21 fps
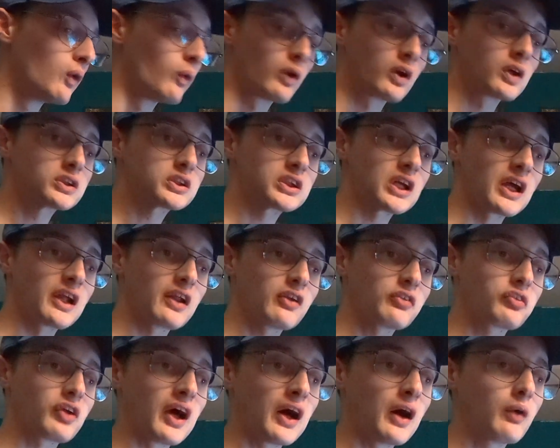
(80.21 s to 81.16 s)
we'll try
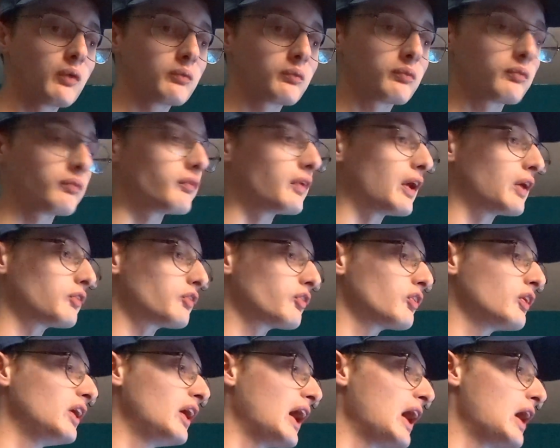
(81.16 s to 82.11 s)
these out and
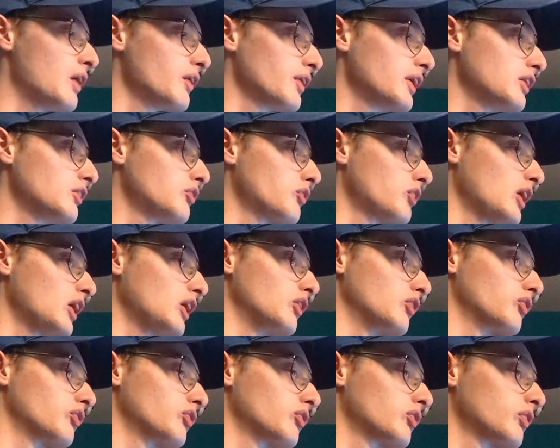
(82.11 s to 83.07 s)
see how they
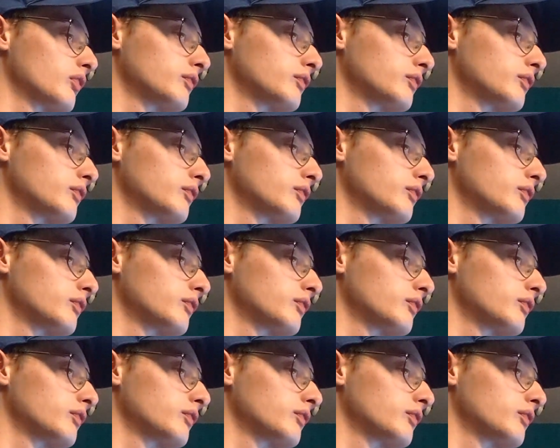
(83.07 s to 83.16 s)
taste.